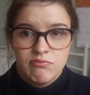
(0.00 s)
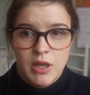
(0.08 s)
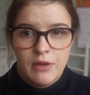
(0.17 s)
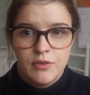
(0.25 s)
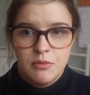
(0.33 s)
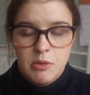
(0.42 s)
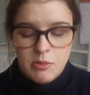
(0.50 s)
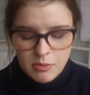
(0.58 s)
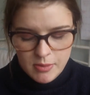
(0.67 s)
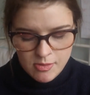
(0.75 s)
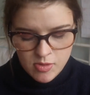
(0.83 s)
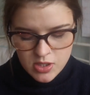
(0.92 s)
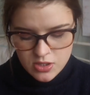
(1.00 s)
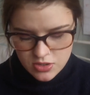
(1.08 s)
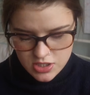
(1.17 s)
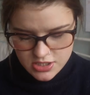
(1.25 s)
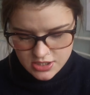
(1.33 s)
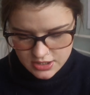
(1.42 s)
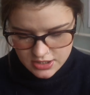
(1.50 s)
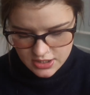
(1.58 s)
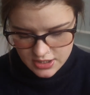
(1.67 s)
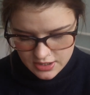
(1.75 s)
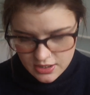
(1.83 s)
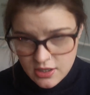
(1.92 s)
other people might be interested in
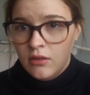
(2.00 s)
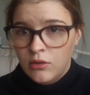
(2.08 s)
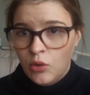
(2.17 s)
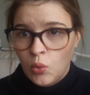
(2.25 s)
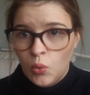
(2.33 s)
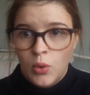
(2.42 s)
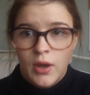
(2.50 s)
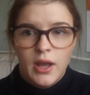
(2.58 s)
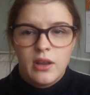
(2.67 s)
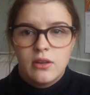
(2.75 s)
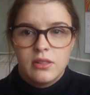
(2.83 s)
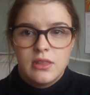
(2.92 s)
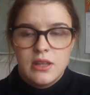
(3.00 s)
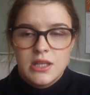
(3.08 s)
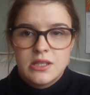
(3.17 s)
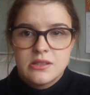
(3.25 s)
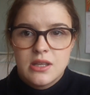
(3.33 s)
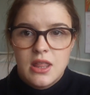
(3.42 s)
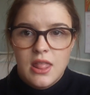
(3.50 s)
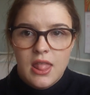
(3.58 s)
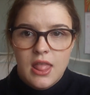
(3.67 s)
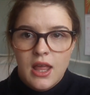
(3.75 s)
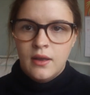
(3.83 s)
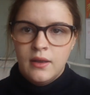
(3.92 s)
it. So I got this.
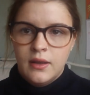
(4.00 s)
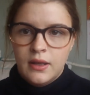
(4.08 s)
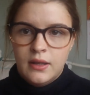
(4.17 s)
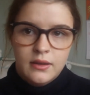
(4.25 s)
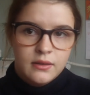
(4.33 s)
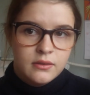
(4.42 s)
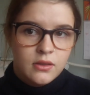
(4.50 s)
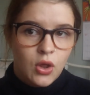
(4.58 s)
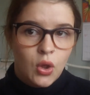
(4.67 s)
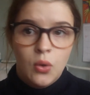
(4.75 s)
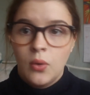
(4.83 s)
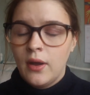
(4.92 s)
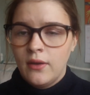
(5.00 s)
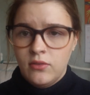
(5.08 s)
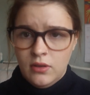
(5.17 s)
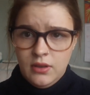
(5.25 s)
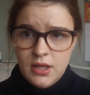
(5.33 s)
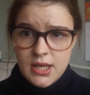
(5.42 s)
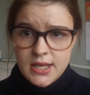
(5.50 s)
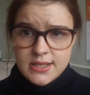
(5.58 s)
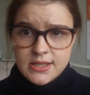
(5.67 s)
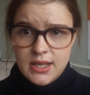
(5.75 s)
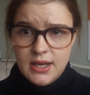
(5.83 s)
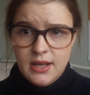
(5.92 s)
Okay, so I've got
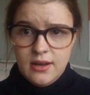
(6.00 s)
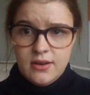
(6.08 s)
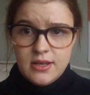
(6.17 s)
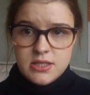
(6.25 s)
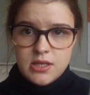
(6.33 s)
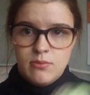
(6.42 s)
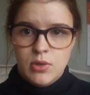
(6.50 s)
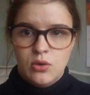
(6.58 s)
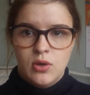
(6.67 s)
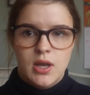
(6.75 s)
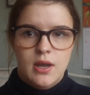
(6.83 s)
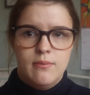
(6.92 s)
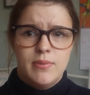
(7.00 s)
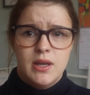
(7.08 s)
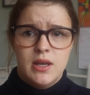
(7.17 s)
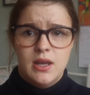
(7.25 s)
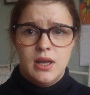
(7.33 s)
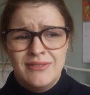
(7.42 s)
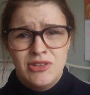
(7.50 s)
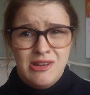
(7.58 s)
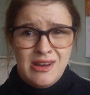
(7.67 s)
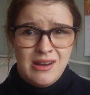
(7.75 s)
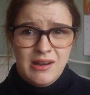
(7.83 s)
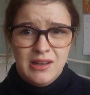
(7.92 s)
this in here. It's a moon cup. If you
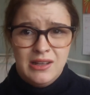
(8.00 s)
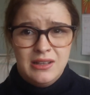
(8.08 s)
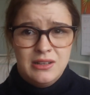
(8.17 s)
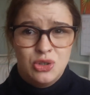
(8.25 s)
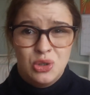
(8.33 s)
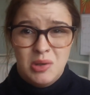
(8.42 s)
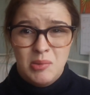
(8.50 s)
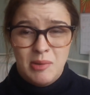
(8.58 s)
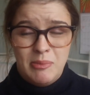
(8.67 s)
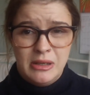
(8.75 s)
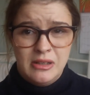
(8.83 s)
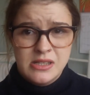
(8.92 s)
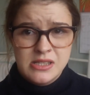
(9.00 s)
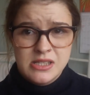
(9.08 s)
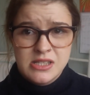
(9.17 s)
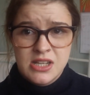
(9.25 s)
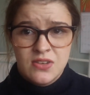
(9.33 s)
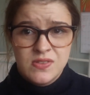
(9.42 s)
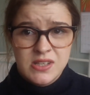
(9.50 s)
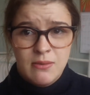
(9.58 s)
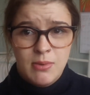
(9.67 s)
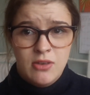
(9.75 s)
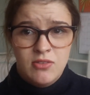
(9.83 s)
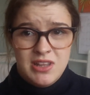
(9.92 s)
don't like talking about periods and stuff, skip
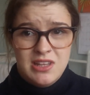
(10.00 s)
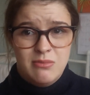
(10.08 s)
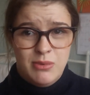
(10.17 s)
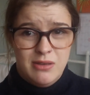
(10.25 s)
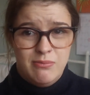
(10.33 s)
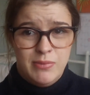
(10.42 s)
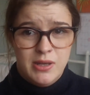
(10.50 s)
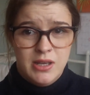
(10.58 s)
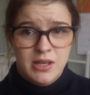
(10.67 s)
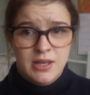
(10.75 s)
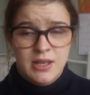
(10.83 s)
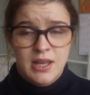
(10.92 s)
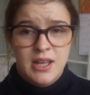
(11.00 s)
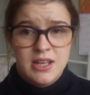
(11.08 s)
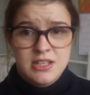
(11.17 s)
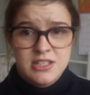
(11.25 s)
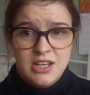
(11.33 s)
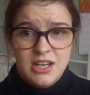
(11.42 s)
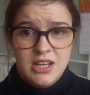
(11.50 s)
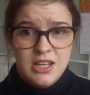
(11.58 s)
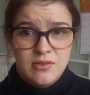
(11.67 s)
over this bit, but actually